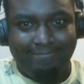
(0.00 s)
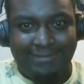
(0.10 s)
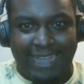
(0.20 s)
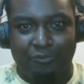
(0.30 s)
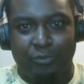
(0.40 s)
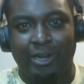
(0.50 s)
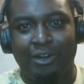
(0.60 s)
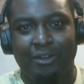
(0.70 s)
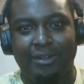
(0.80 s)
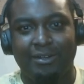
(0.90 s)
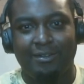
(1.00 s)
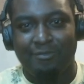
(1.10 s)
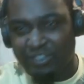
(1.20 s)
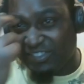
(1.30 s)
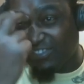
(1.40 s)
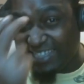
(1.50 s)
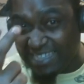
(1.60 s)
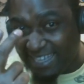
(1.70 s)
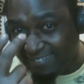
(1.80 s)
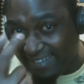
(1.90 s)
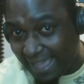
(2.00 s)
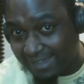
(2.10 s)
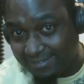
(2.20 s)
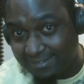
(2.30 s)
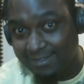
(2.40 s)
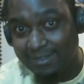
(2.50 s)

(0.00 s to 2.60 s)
That's where he learned it. Just seeing that